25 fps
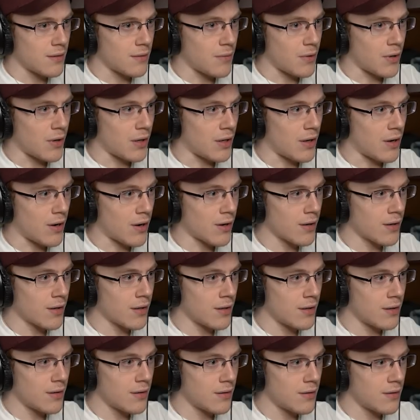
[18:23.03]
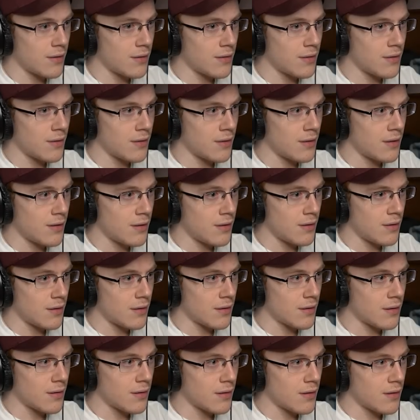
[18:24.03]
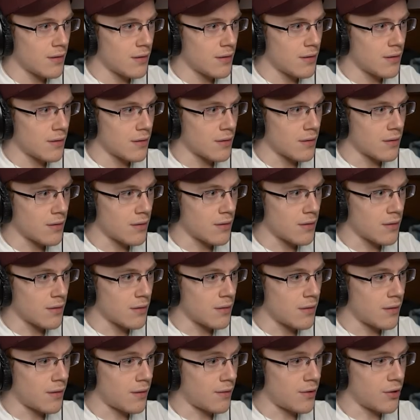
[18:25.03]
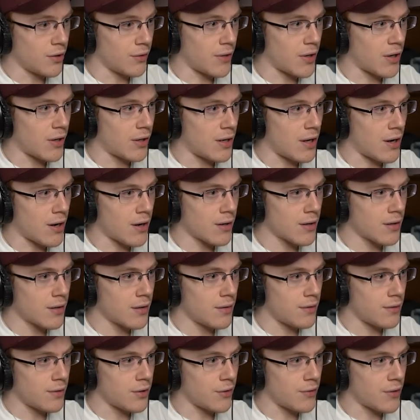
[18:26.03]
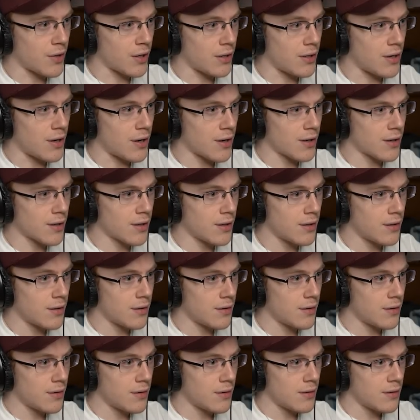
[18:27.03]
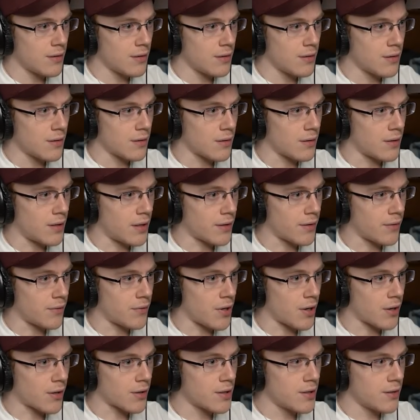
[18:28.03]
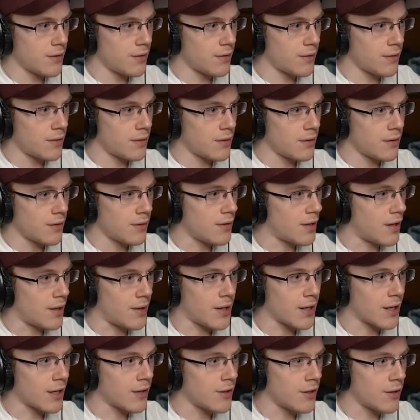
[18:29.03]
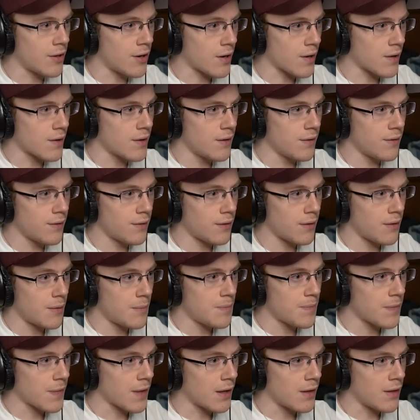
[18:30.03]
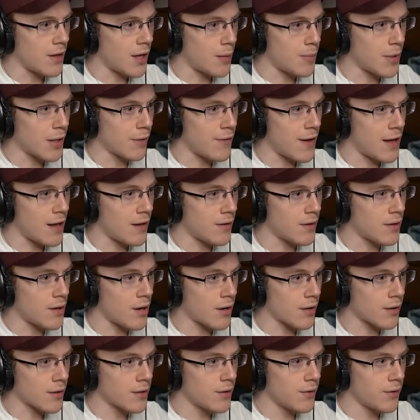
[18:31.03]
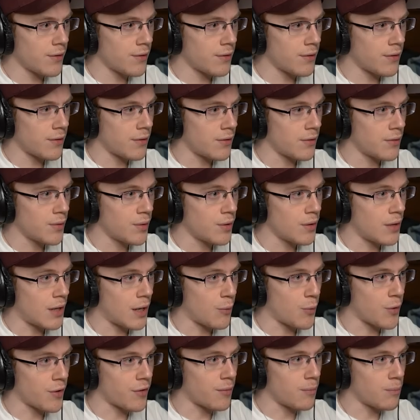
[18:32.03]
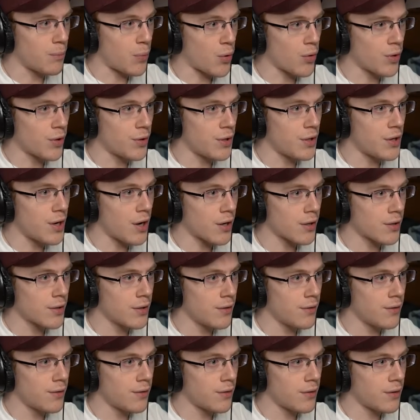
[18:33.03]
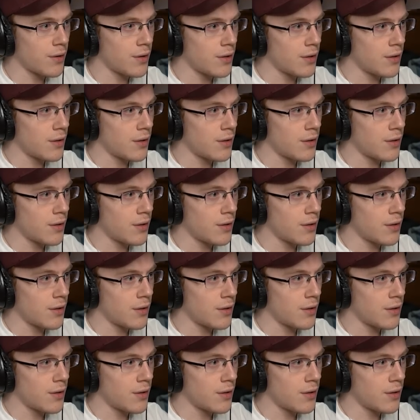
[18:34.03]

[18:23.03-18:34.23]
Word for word: very dark. Still very dark. Still very dark. Lots of darkness. Not liking the darkness. Not a big fan of the darkness. I wasn't born in the darkness.